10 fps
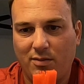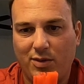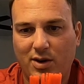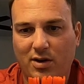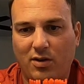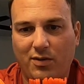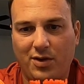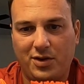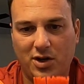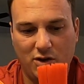Put it over
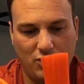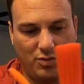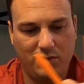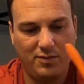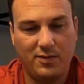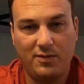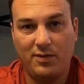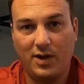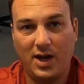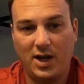the tube.
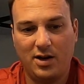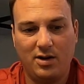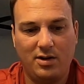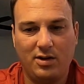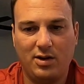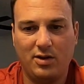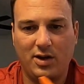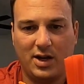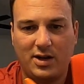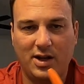Then you
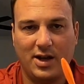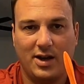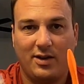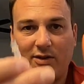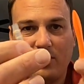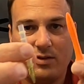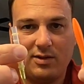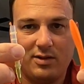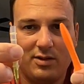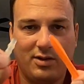get this,
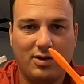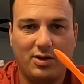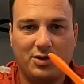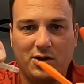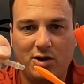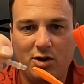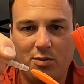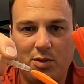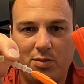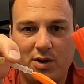your little
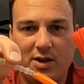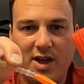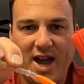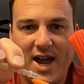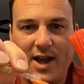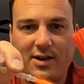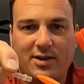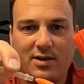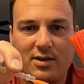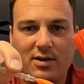tube, you put
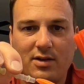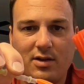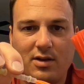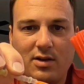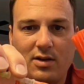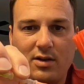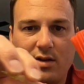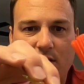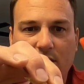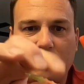that,
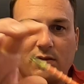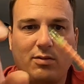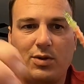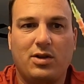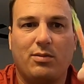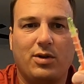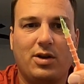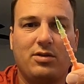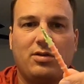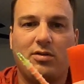you put the
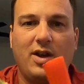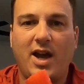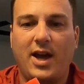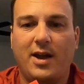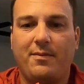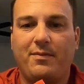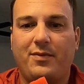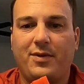balloon through that,